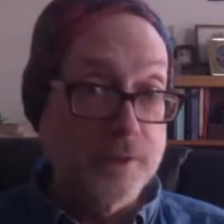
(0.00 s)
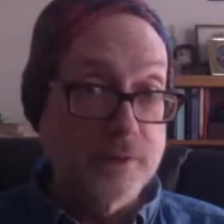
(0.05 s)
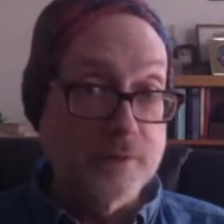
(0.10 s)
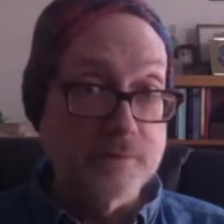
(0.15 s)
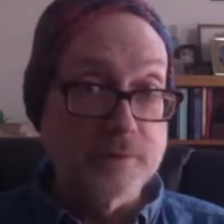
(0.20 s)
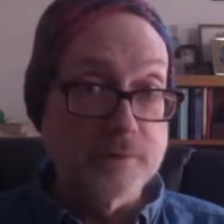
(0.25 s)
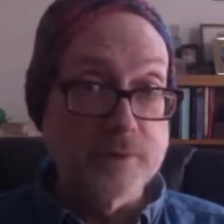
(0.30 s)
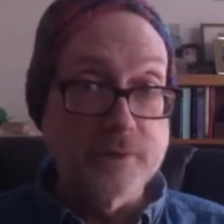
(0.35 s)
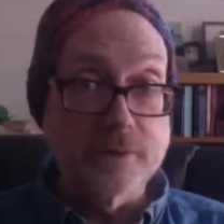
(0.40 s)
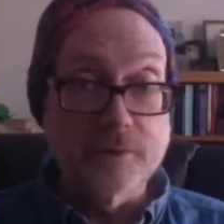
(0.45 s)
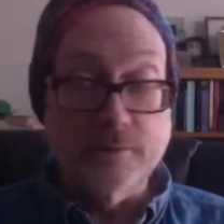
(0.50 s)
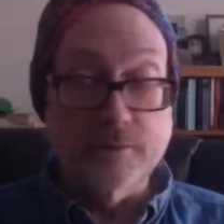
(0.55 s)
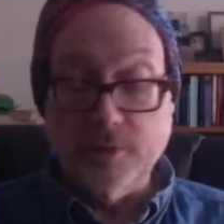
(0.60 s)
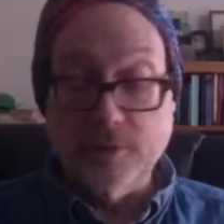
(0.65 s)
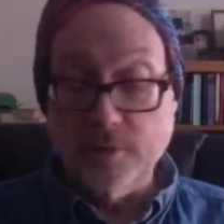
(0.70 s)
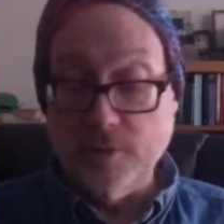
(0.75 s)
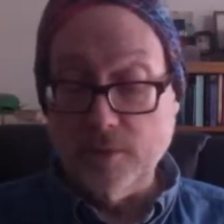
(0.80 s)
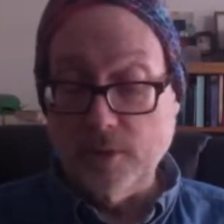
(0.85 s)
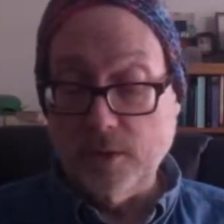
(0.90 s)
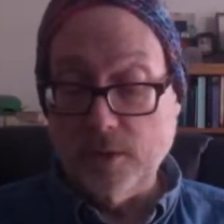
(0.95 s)
if any of
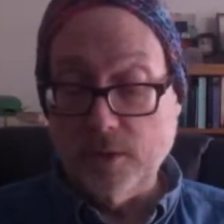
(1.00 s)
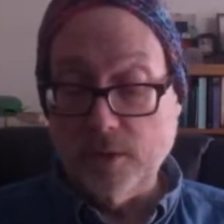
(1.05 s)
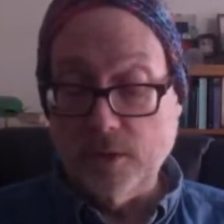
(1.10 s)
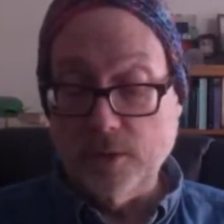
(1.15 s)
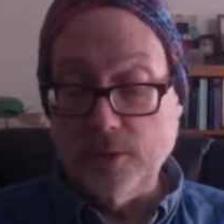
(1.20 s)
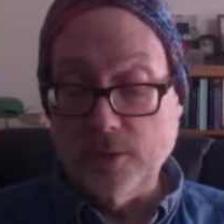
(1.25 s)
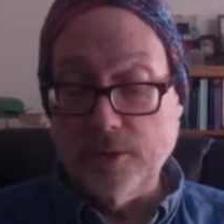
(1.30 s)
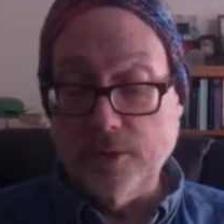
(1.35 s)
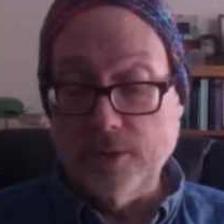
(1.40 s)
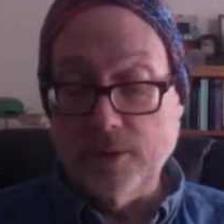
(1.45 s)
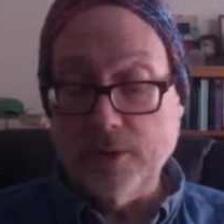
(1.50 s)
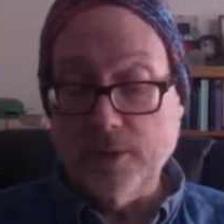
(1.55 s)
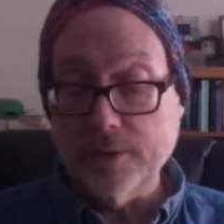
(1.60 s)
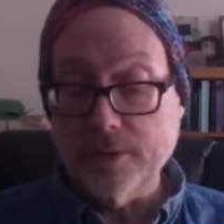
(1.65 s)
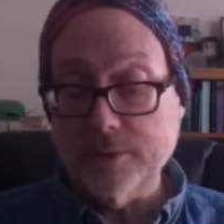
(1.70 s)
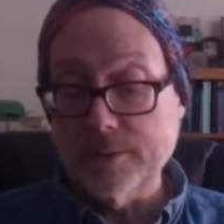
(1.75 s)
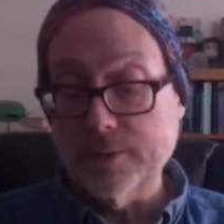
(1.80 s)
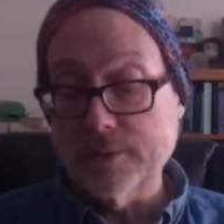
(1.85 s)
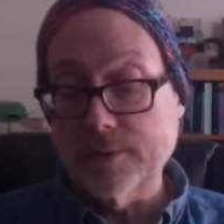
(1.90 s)
you are not